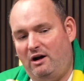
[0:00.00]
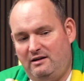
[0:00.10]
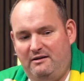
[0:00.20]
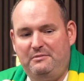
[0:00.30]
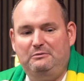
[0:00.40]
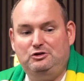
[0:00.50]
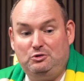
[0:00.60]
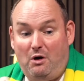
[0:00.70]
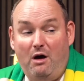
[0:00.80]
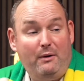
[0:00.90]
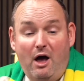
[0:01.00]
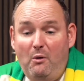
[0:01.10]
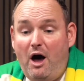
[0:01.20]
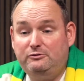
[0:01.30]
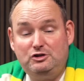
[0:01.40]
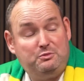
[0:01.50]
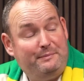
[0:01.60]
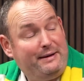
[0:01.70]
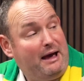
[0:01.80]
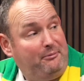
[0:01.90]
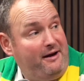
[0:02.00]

and we all want to be happy.